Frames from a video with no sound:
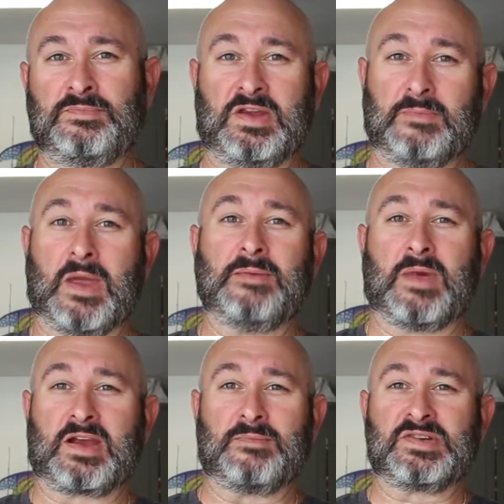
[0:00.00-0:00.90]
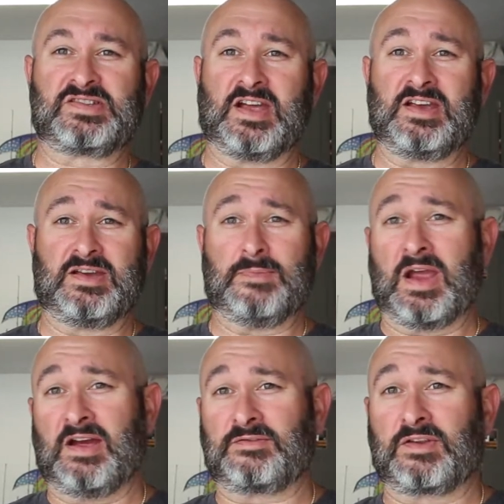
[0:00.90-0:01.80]
you may make a mistake, you
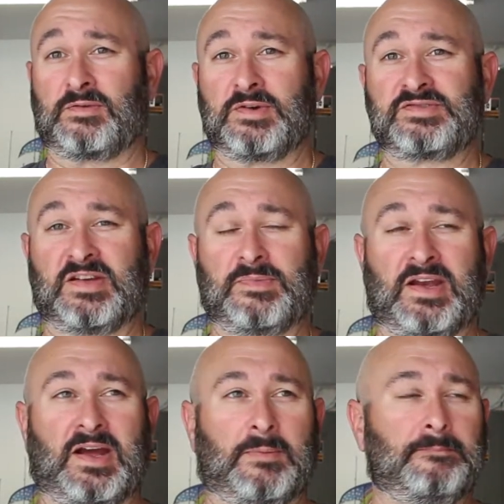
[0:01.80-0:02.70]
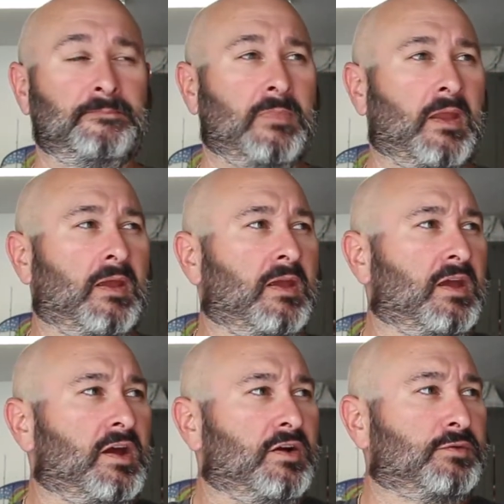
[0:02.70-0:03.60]
may have to throw something out.
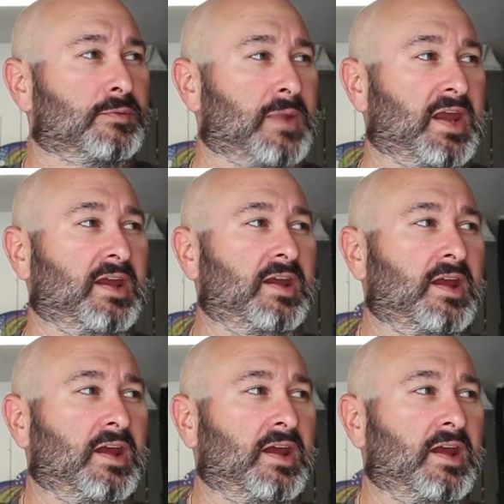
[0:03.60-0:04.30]
For me,